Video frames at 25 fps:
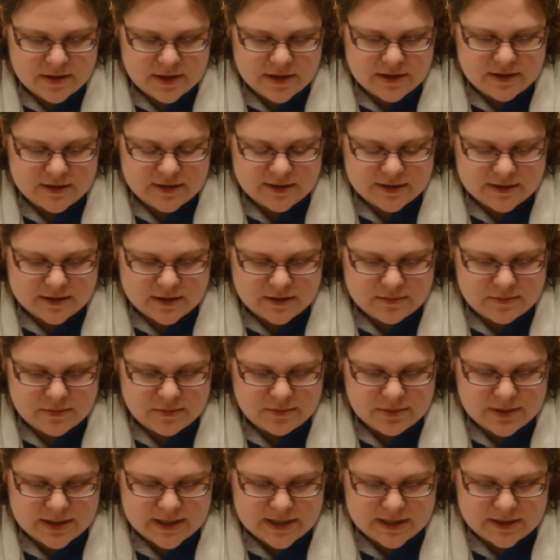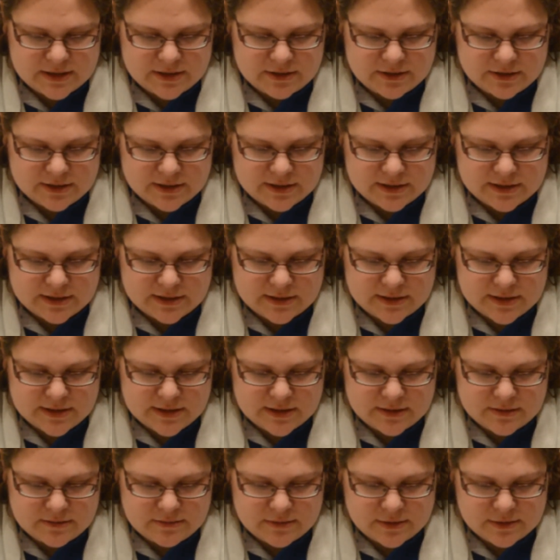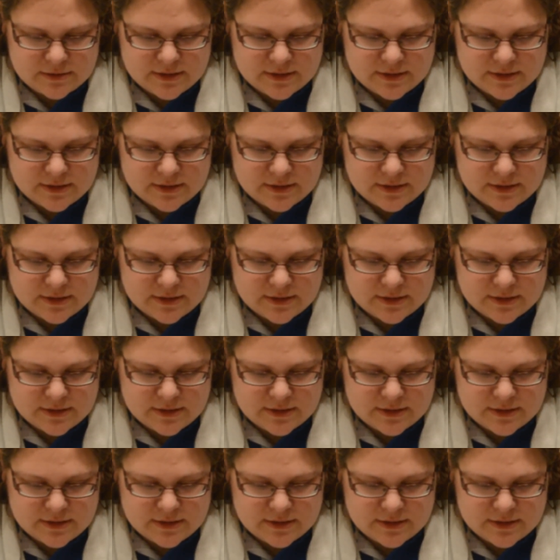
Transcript: And I can't remember that guy's name.